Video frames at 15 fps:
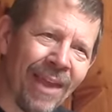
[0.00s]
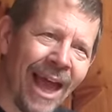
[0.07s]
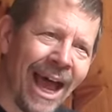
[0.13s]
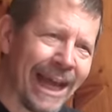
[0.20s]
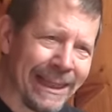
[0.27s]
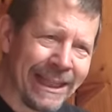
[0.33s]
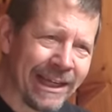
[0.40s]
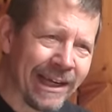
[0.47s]

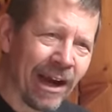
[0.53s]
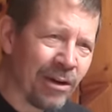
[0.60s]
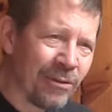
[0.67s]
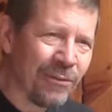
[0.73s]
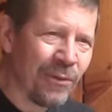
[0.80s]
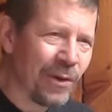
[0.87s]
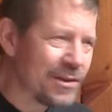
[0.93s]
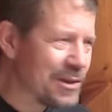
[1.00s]
I think
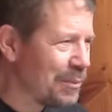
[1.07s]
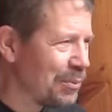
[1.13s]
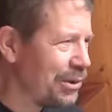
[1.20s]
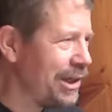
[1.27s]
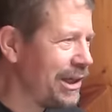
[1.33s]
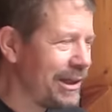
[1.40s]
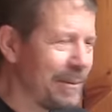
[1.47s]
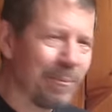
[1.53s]
Garden Fork's a
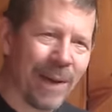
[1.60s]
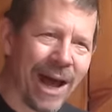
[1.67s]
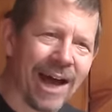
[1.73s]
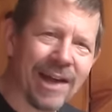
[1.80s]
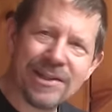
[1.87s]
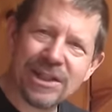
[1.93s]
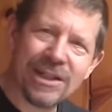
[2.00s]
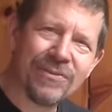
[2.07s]
pretty
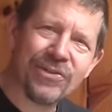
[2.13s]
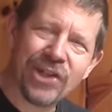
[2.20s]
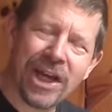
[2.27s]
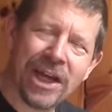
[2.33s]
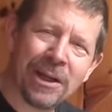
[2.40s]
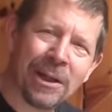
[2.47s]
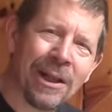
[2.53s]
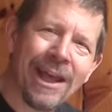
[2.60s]
positive
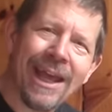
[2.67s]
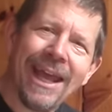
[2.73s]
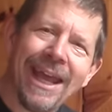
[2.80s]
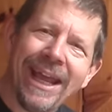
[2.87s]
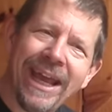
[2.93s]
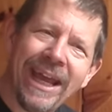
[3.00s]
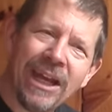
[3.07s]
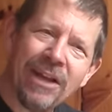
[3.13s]
channel.
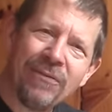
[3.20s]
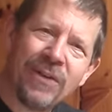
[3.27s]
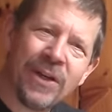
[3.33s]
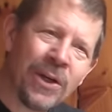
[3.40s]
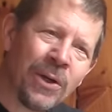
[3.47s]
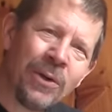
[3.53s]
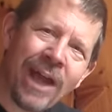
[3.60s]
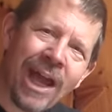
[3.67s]
And if you
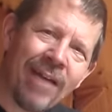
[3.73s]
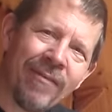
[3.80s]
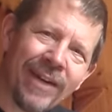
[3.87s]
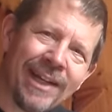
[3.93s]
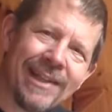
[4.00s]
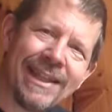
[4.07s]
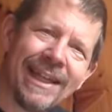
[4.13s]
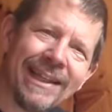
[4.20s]
don't have
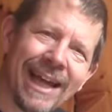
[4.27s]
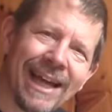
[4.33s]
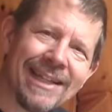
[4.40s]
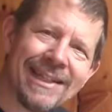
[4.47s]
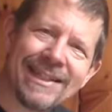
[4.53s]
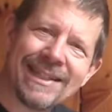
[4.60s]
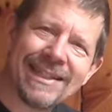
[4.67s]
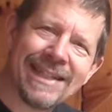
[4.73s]
anything
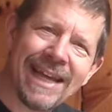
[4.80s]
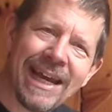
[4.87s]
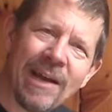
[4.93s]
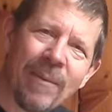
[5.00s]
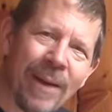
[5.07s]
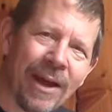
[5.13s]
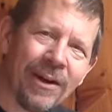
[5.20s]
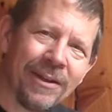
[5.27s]
nice to say
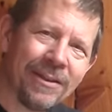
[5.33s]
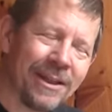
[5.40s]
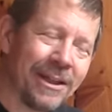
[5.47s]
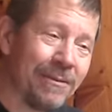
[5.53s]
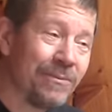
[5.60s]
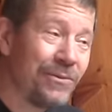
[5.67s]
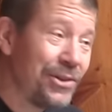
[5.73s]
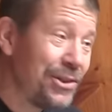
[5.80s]
about it,
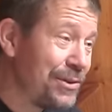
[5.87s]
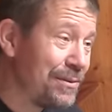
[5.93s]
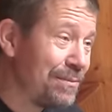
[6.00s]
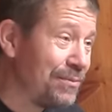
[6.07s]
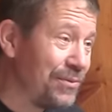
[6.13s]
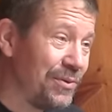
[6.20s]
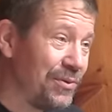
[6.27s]
then just